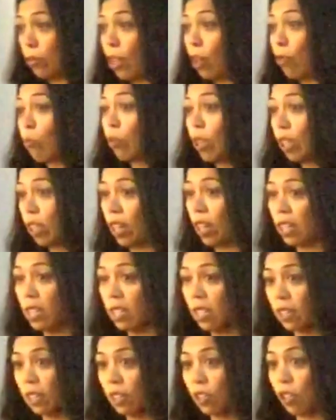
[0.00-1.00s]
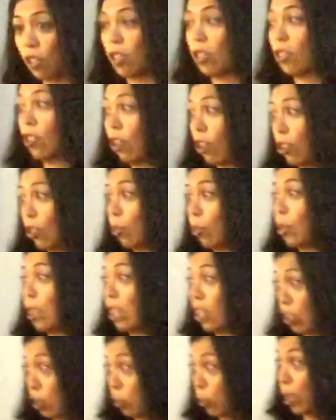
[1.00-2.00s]
Not realizing that just cardio will
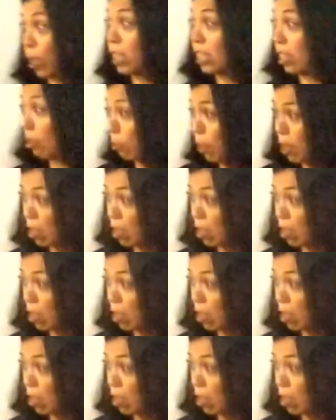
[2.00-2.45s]
actually break down